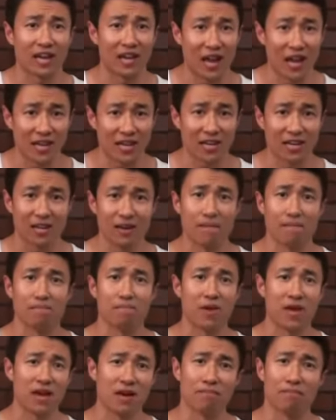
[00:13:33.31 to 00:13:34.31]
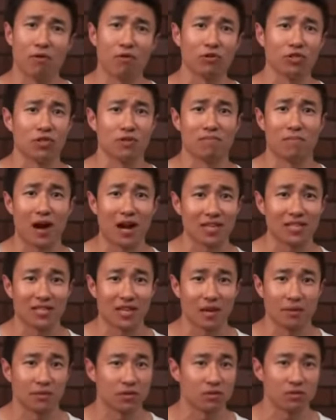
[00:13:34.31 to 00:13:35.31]
and I can get big bulging
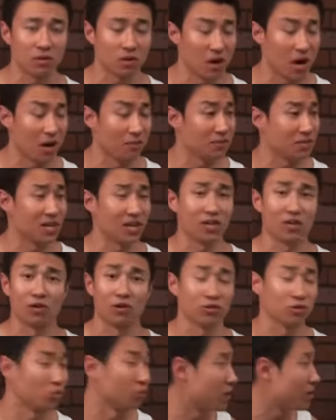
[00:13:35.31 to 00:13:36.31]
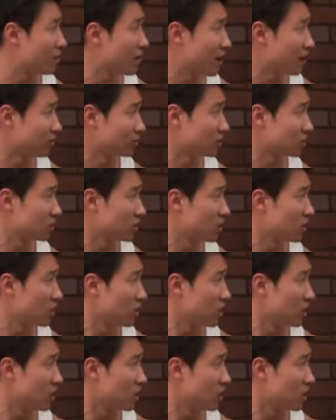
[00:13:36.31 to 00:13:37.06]
biceps, you know, I'm just going to curl 20 pounds.